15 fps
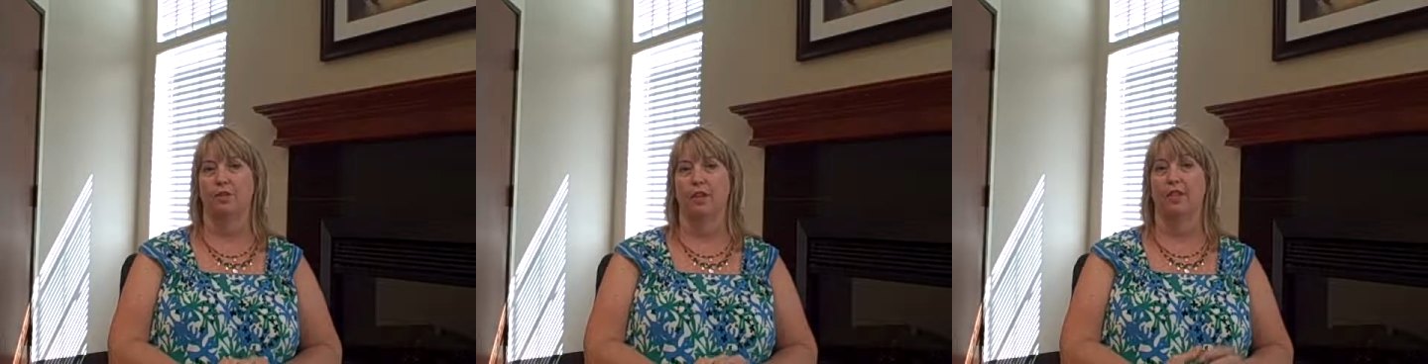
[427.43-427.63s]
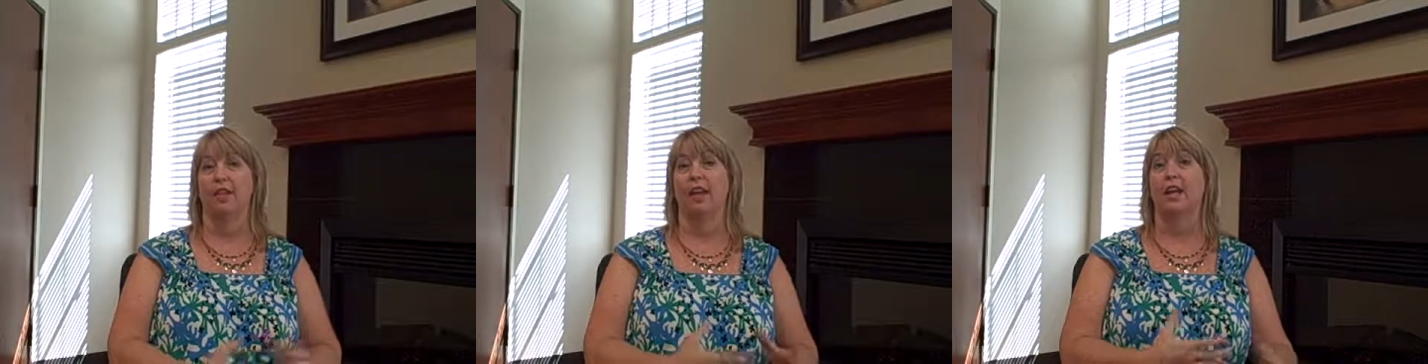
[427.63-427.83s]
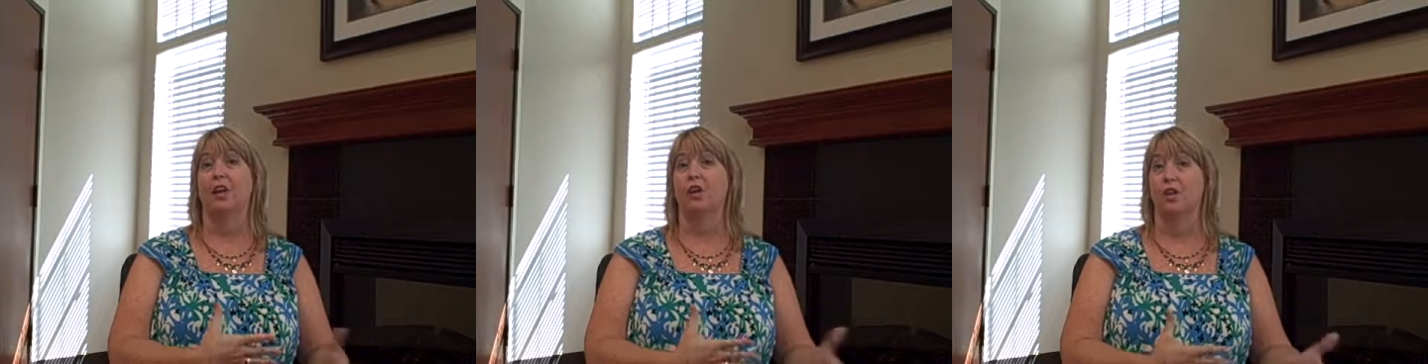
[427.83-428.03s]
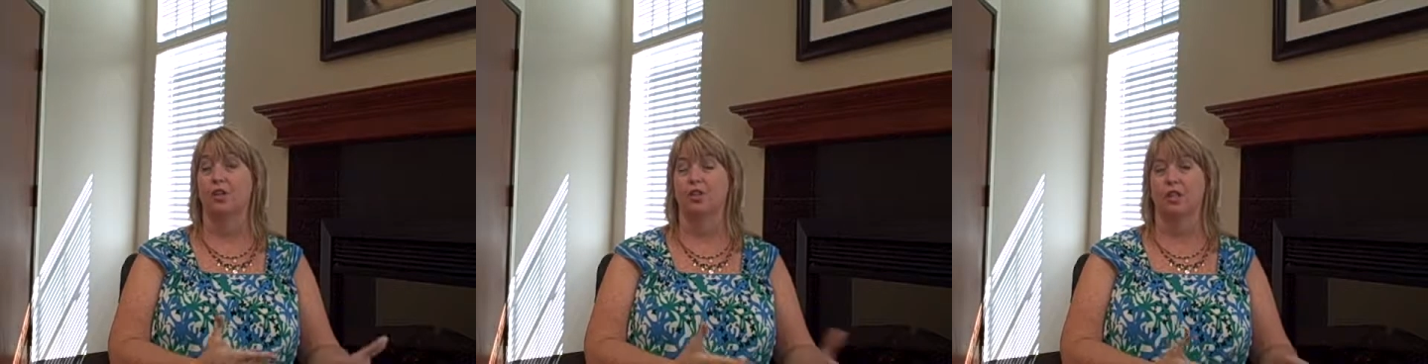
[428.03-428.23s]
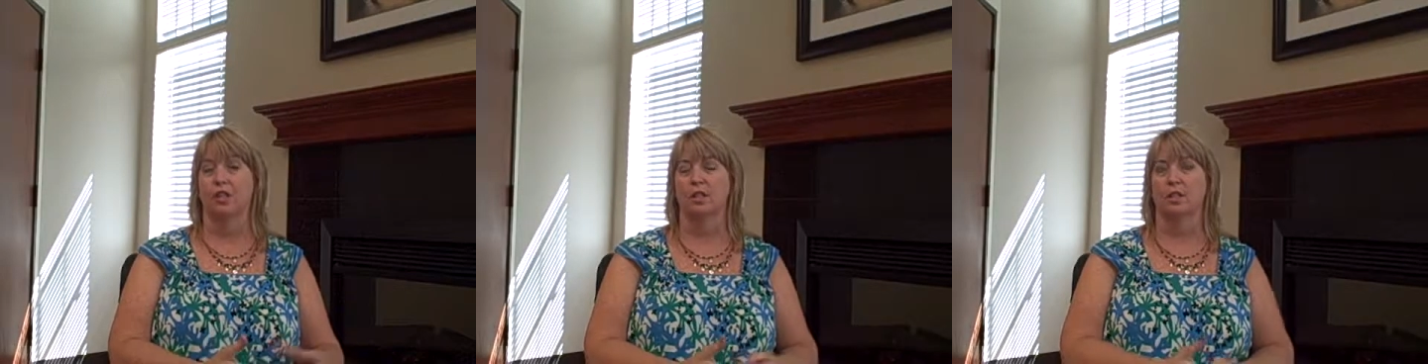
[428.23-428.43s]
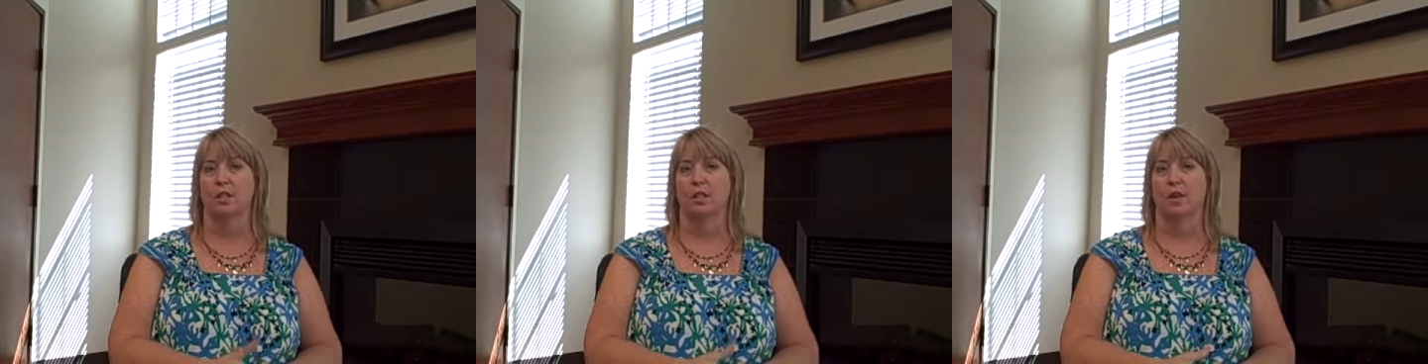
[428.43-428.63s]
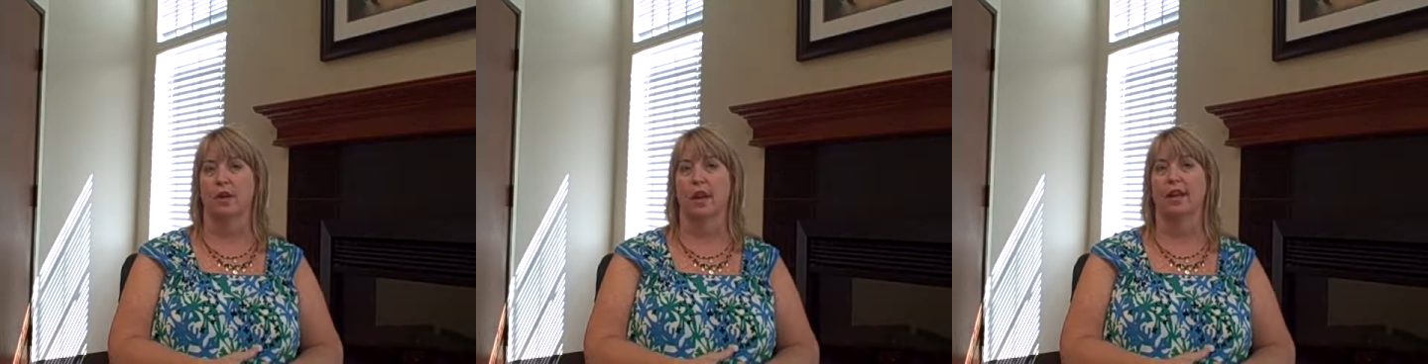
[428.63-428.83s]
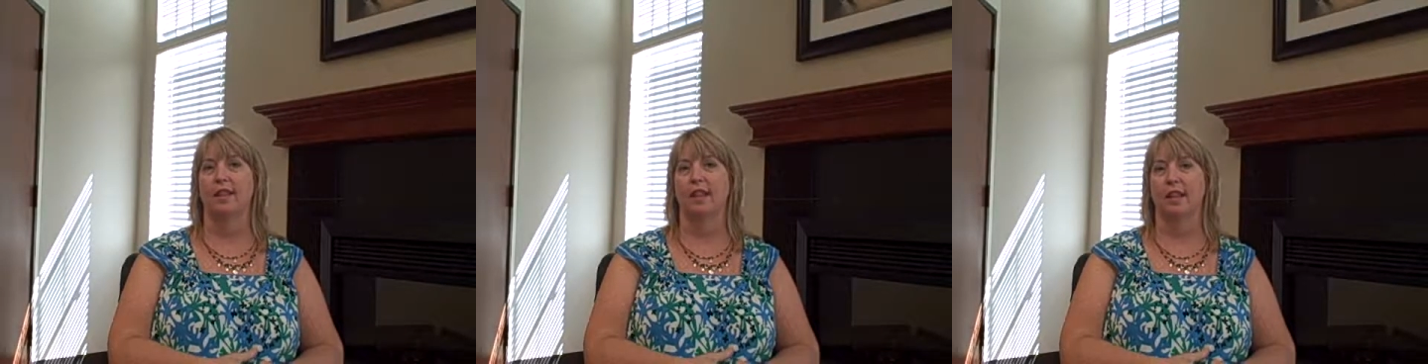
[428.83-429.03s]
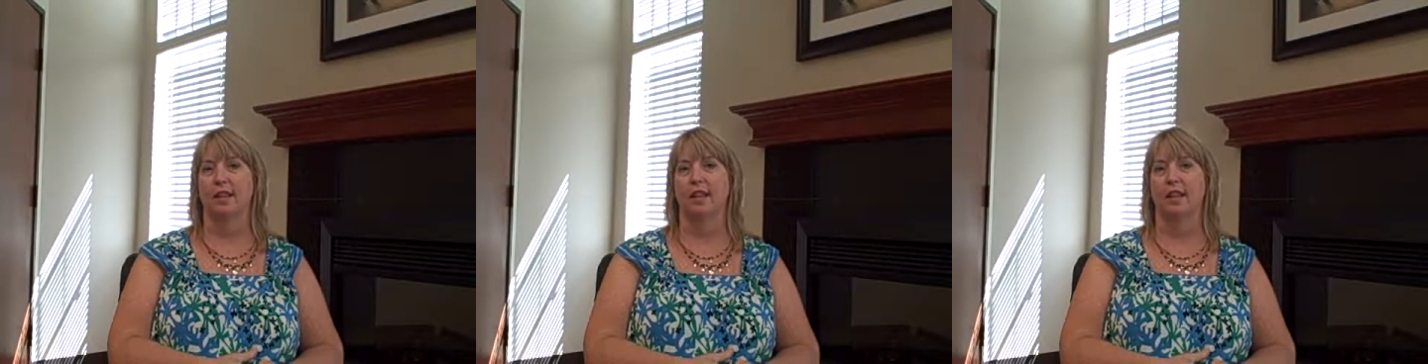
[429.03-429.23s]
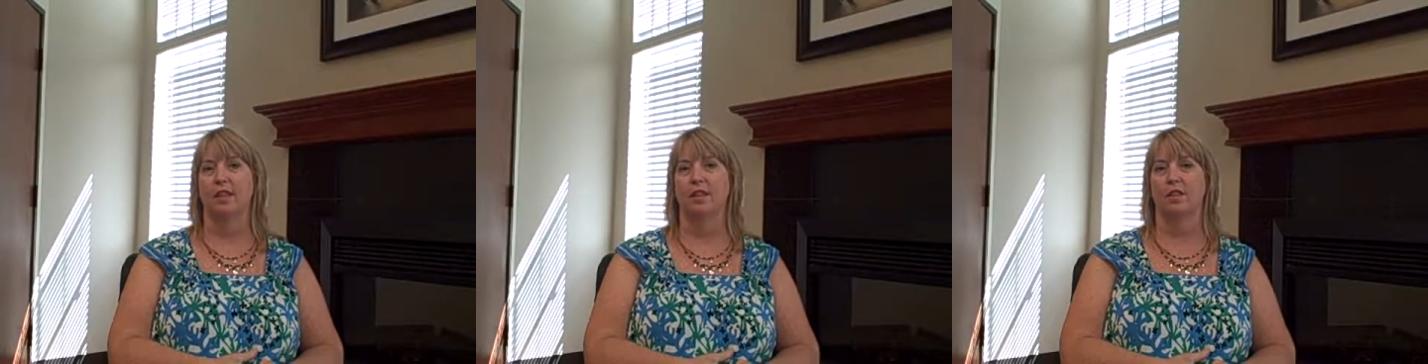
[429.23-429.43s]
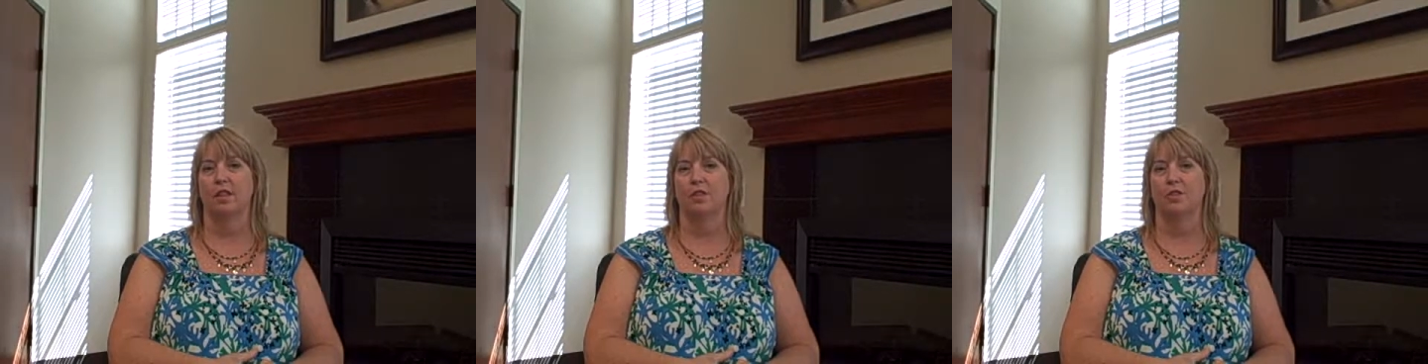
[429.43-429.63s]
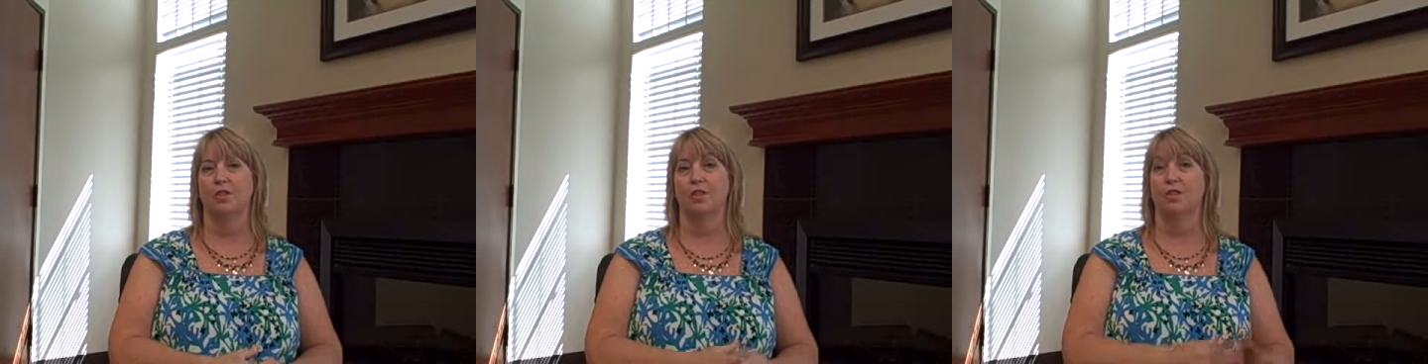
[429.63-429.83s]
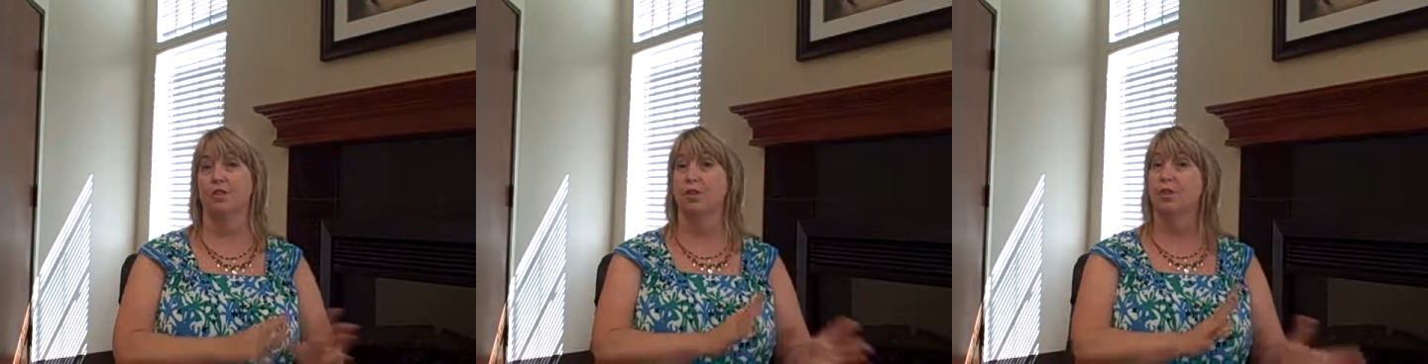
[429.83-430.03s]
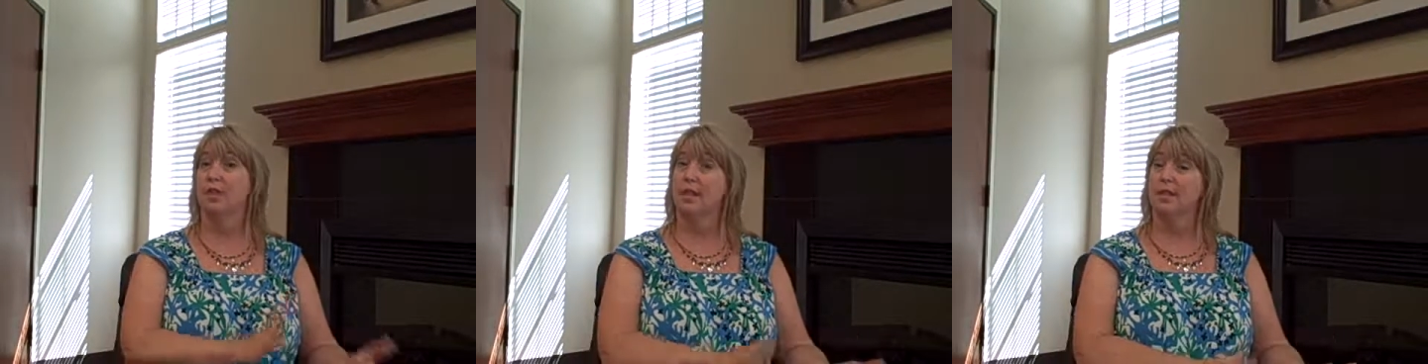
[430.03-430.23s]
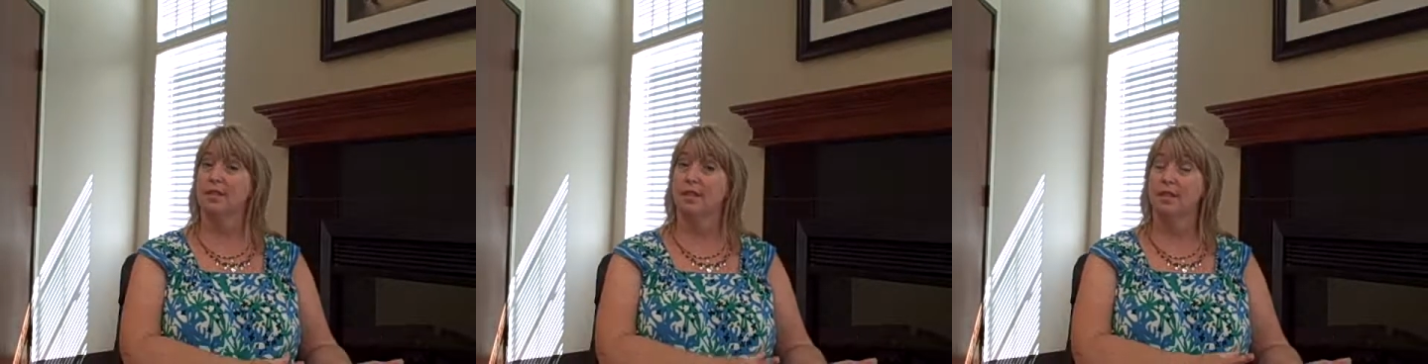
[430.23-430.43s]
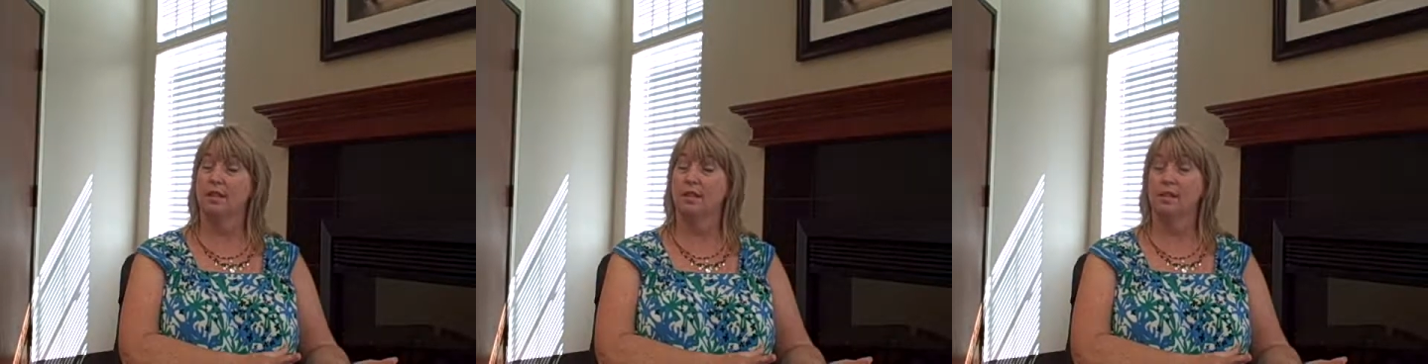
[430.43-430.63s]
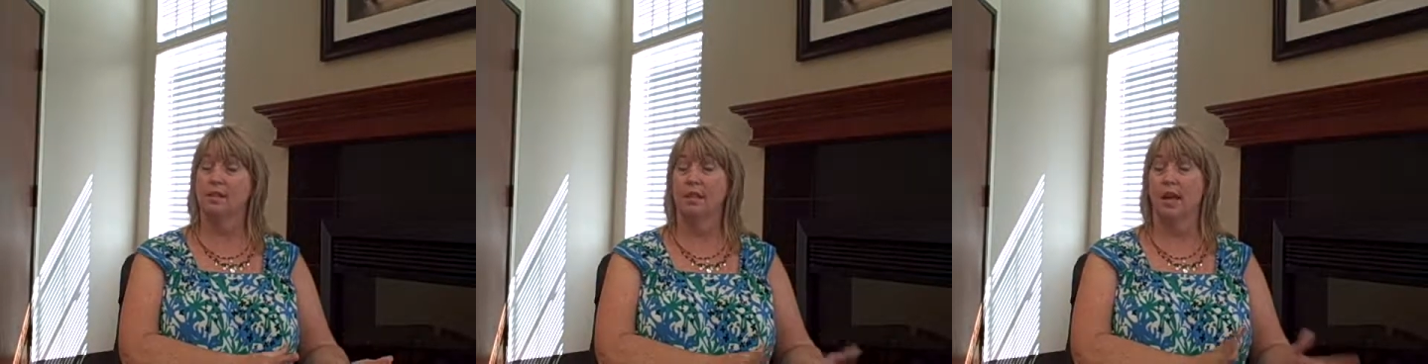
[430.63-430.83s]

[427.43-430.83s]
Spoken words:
that they encourage us to do. And I think that there's good things in